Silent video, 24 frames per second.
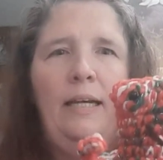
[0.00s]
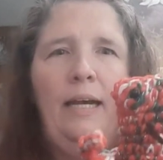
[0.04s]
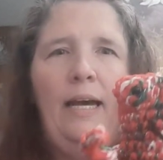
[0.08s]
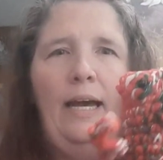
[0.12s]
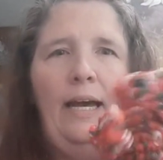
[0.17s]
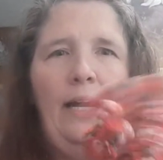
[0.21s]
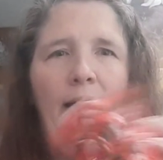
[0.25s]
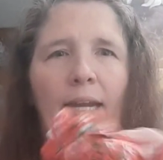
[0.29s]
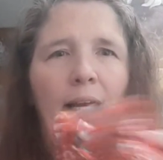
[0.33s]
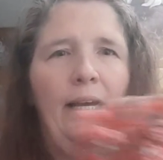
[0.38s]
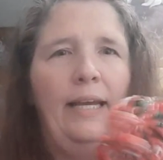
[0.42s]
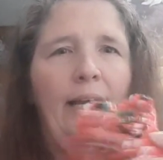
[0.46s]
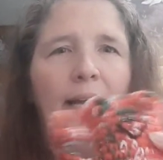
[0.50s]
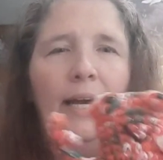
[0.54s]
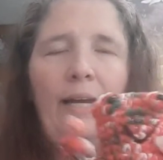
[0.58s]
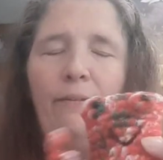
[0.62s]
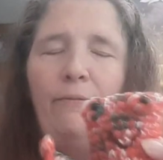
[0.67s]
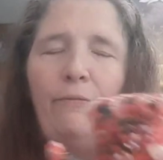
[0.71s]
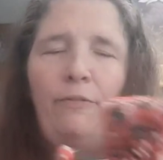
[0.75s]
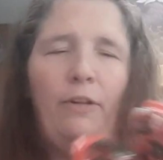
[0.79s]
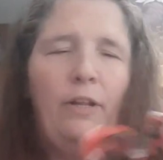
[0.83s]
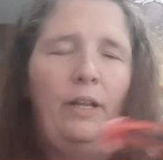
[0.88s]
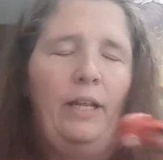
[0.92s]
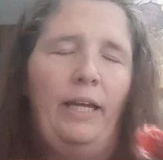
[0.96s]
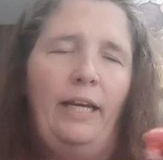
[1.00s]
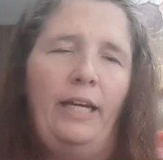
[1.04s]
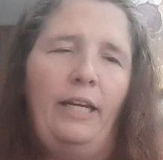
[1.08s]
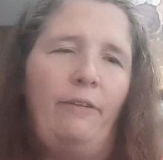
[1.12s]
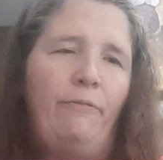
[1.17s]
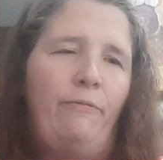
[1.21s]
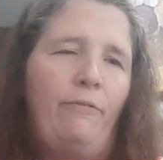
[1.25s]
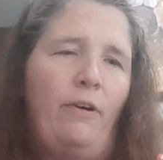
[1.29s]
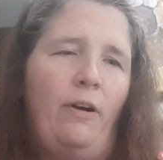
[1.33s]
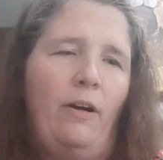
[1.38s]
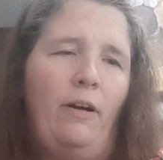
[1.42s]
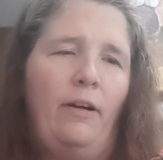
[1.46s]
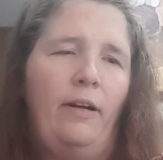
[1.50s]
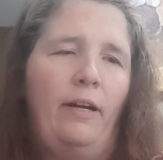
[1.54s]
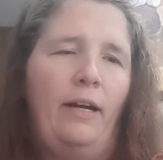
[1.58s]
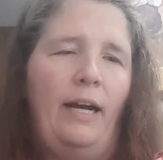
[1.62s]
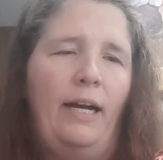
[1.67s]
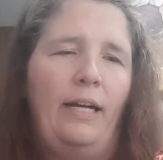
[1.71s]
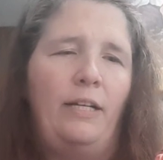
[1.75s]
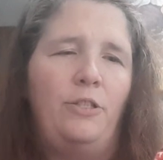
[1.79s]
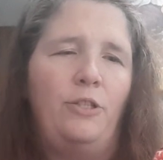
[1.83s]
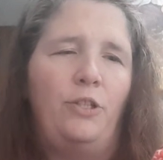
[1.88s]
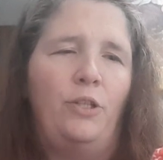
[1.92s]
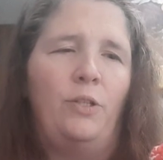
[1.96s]
And again, for the leggy frog,
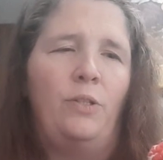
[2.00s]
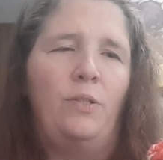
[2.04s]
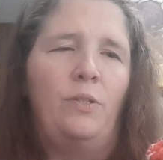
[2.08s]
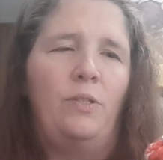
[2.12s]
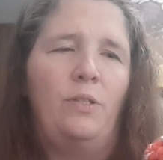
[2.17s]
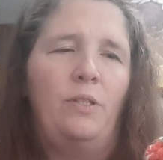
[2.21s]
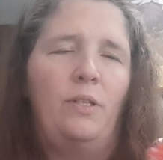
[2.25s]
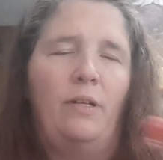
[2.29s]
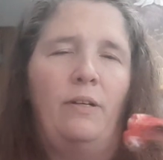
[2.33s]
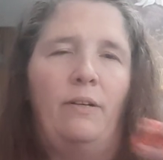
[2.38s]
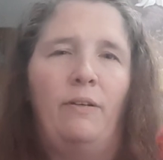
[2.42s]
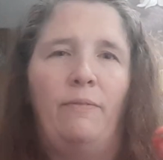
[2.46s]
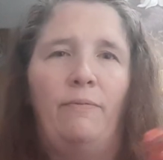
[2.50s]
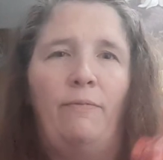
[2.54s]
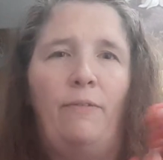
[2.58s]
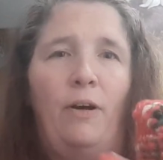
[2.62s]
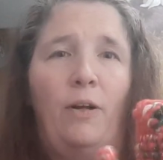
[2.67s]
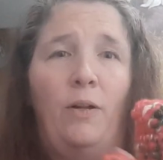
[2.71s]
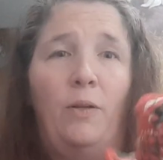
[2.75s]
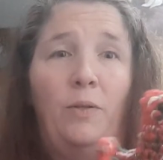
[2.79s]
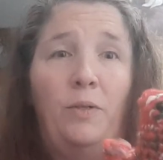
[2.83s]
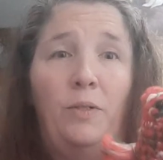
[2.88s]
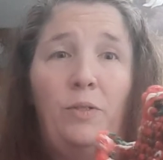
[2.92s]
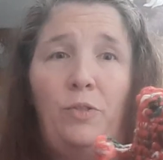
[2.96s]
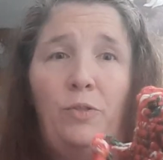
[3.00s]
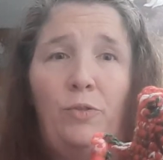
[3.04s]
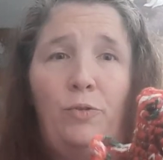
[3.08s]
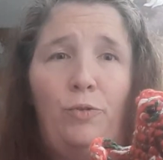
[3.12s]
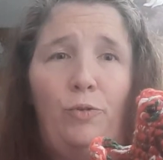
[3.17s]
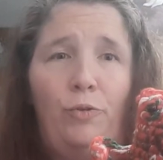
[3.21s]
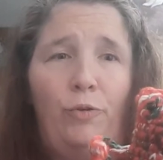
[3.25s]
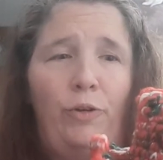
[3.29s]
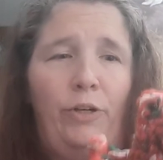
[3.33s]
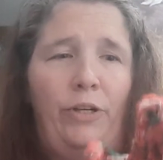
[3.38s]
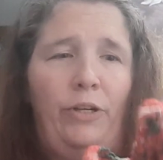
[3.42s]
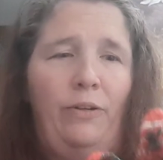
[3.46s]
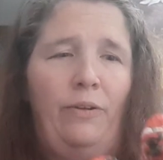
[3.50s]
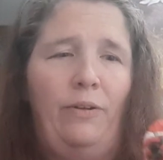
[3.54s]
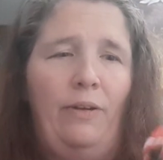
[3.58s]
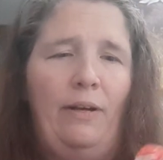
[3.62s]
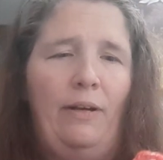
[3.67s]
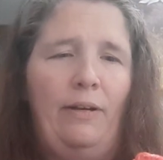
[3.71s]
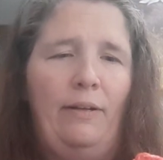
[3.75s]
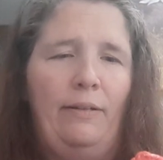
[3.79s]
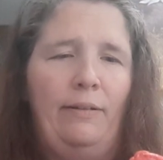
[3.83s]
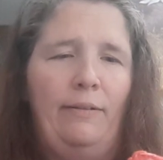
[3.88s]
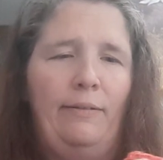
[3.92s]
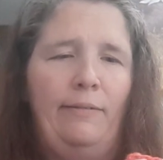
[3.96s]
I just followed the tutorial
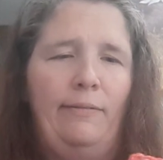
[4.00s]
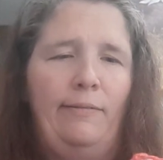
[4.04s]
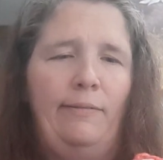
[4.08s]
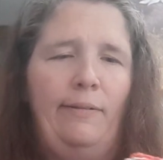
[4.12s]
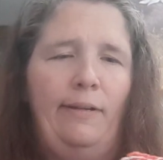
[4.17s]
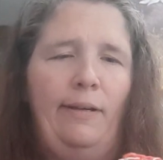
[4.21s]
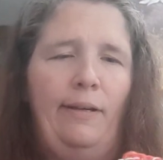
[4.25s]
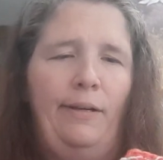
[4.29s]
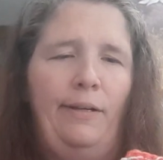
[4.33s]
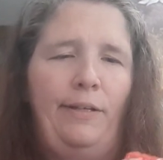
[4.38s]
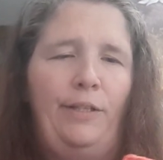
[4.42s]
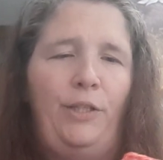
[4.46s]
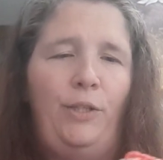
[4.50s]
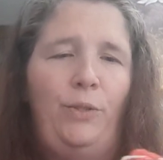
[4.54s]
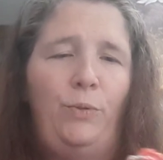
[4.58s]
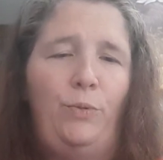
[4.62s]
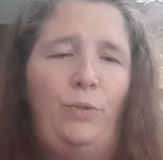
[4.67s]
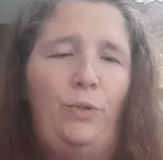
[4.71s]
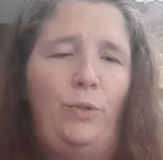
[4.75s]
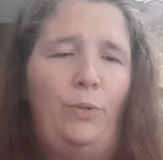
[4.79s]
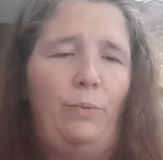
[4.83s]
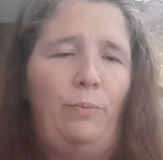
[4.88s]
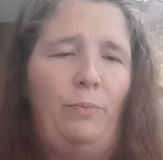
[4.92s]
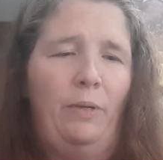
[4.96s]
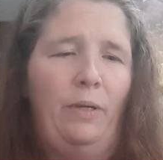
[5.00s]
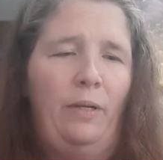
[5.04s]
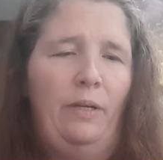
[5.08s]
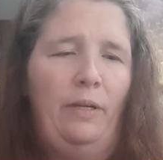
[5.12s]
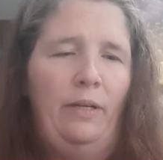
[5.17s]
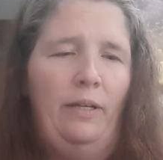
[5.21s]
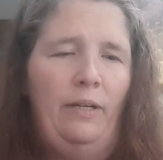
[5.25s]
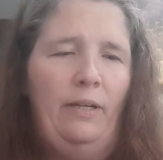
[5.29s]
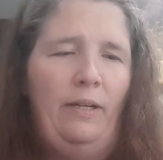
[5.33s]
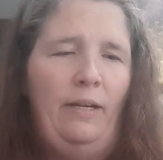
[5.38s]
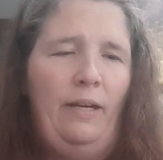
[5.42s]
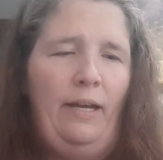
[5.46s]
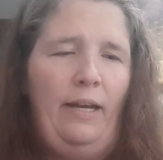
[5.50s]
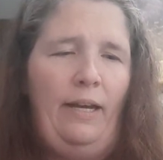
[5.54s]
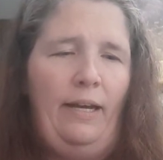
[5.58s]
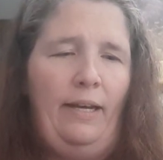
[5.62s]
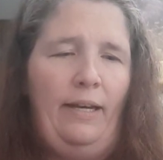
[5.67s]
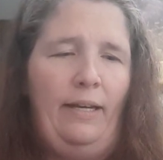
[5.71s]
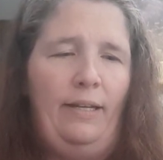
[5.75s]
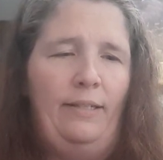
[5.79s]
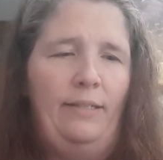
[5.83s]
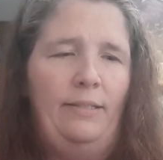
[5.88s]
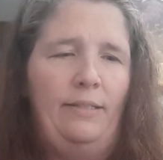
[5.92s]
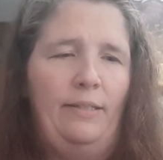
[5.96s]
on YouTube,
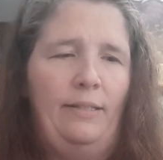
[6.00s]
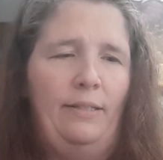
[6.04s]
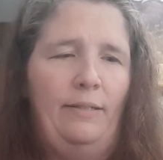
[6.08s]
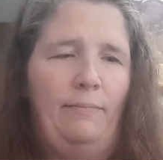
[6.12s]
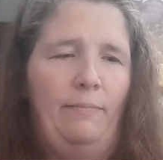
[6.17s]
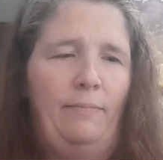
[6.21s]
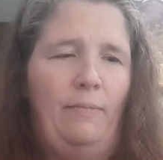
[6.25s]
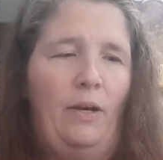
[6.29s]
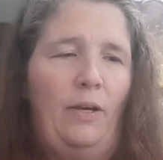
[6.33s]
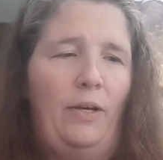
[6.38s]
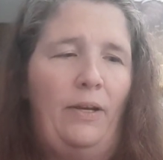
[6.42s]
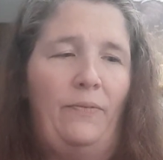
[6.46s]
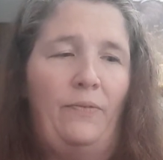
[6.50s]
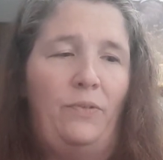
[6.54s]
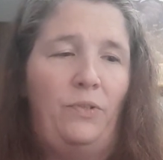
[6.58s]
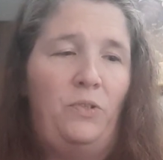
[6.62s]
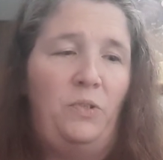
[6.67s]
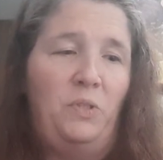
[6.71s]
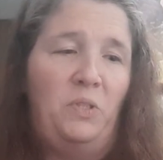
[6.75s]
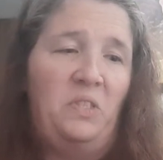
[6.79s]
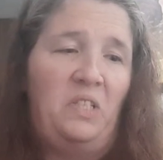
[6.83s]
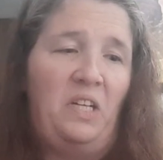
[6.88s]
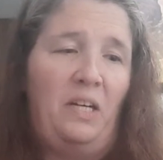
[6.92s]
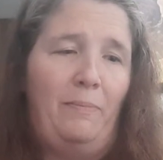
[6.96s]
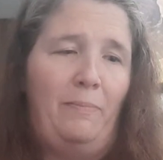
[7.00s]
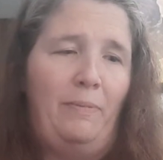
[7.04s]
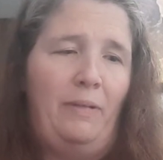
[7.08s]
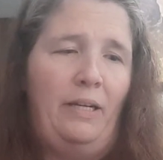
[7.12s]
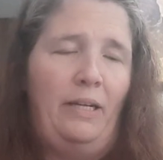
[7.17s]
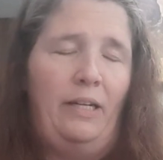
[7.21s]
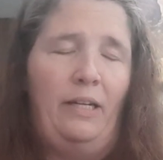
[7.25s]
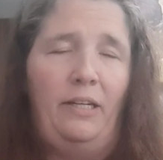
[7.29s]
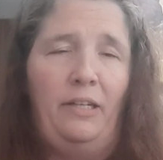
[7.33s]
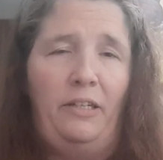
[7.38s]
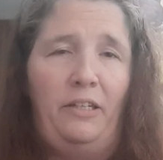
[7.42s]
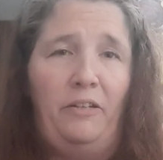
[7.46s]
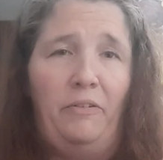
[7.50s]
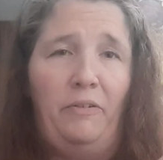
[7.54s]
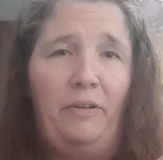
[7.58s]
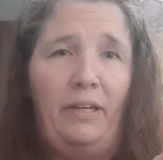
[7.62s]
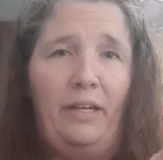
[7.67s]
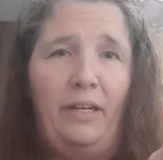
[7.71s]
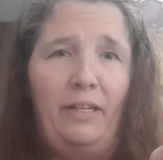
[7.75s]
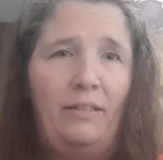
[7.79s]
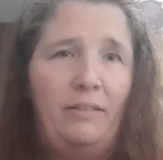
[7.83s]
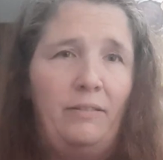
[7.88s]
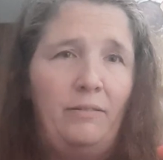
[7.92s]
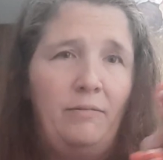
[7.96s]
and all you have to do is type that in, and you'll
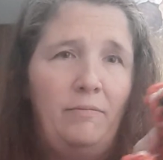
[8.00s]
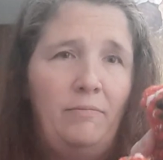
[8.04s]
get